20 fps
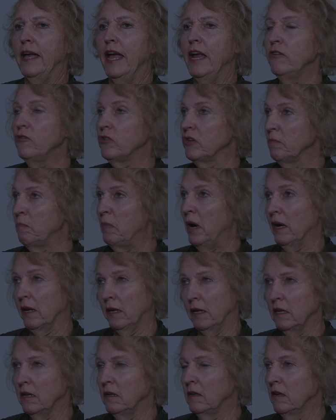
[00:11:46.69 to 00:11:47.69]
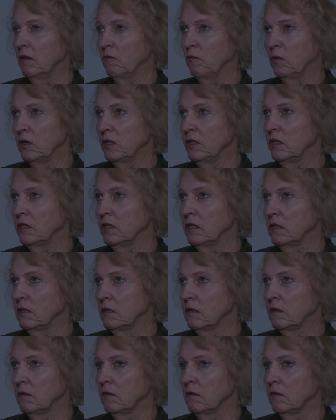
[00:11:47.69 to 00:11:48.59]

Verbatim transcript: Andrea Buck had was.